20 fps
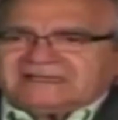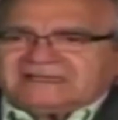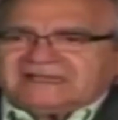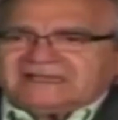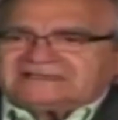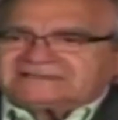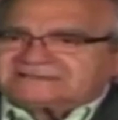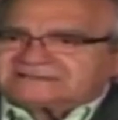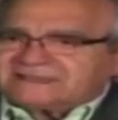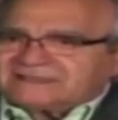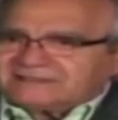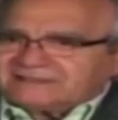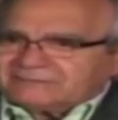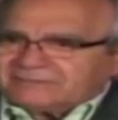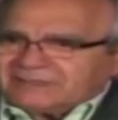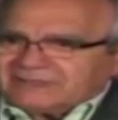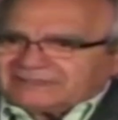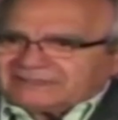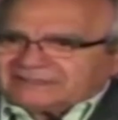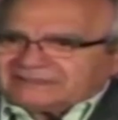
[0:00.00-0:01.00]
I said,
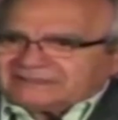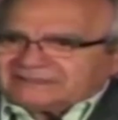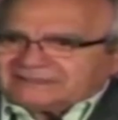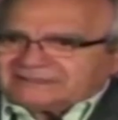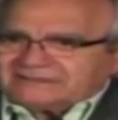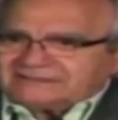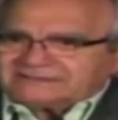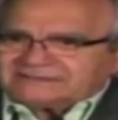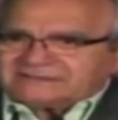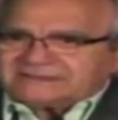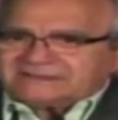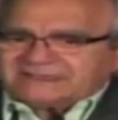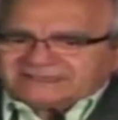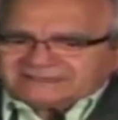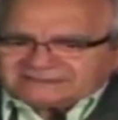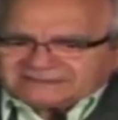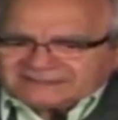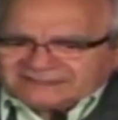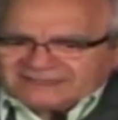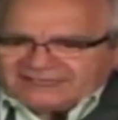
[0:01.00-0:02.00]
"What?" He said,
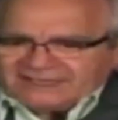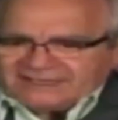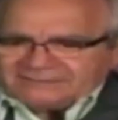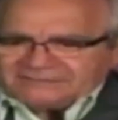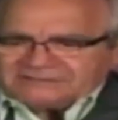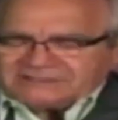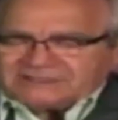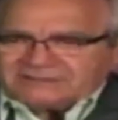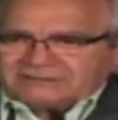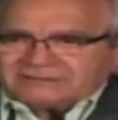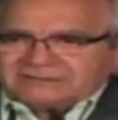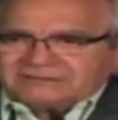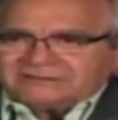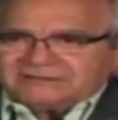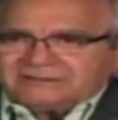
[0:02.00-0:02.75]
"Take the names out."